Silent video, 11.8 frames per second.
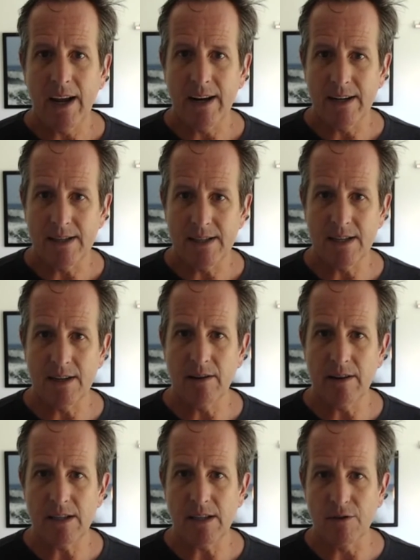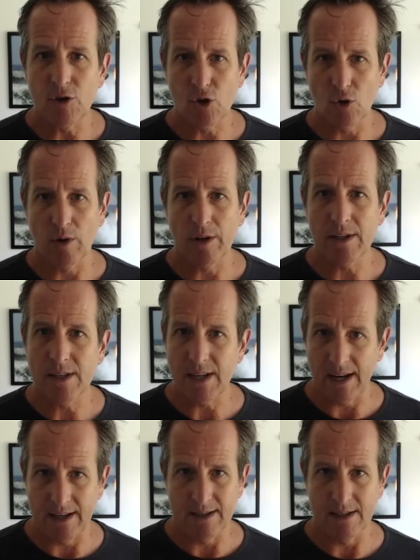a series of short
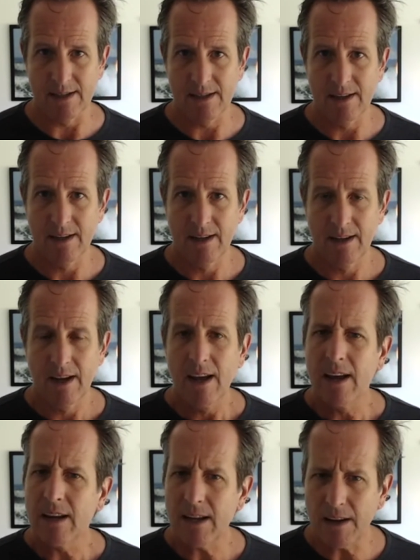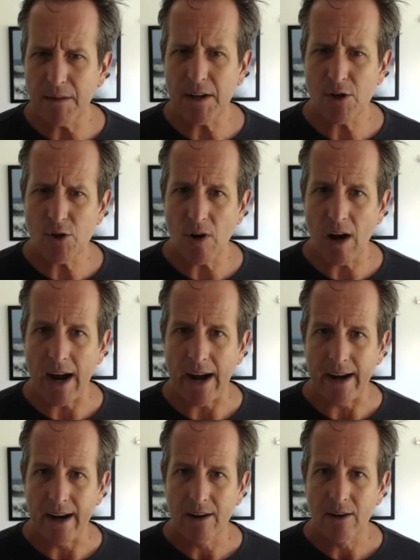sentences. Give it a
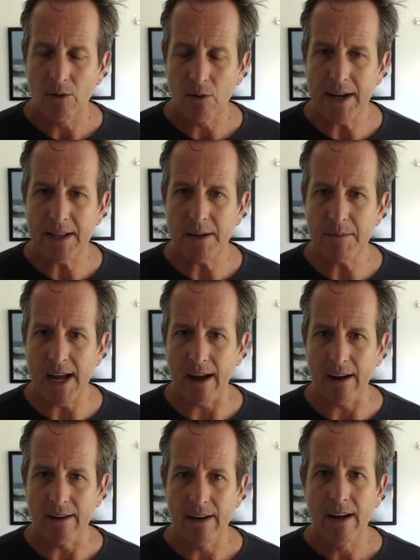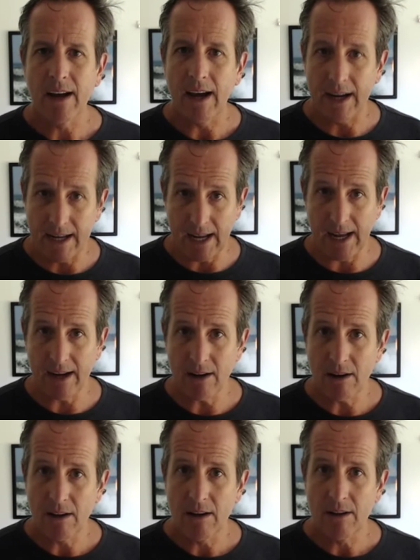try. Write them down.
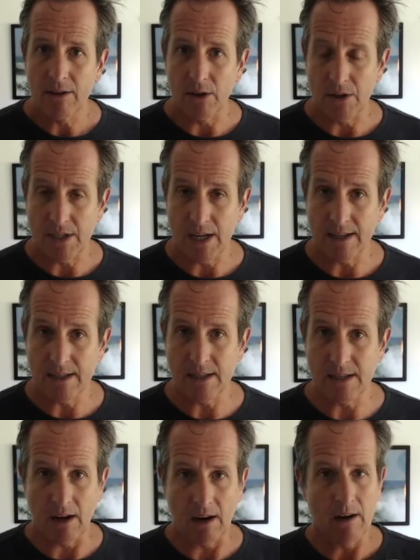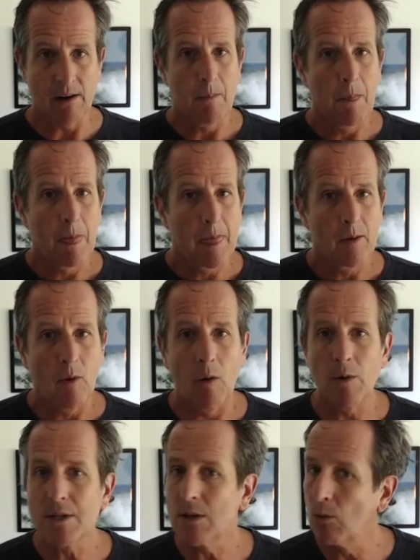Again, those sentences are, what
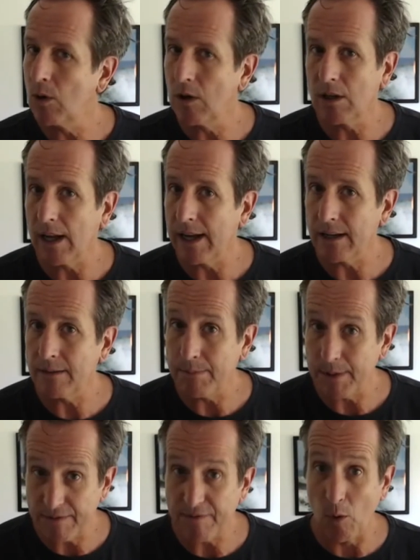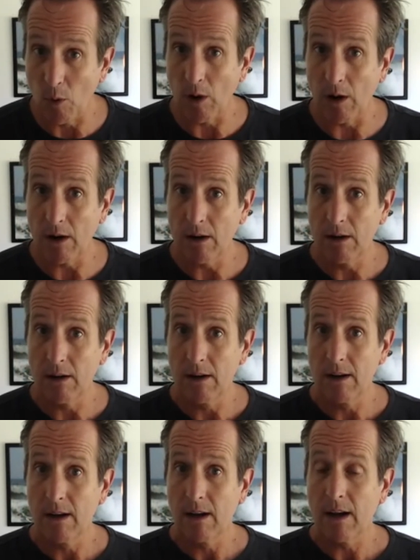was the world like before
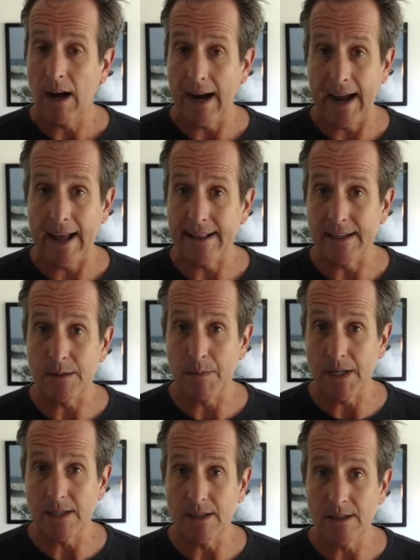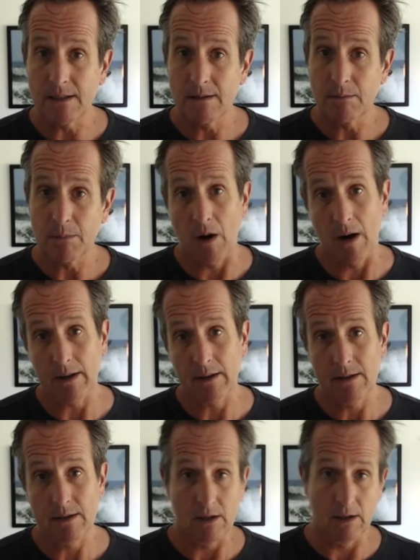I had this business, product,
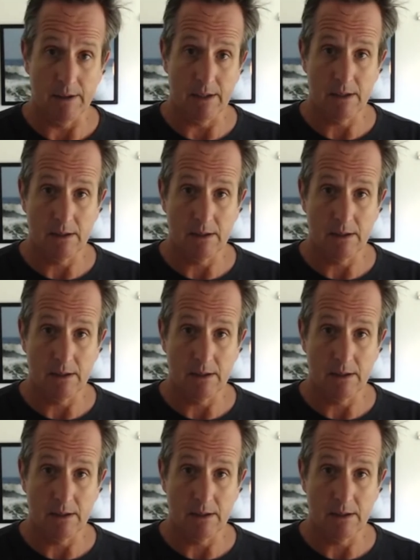service?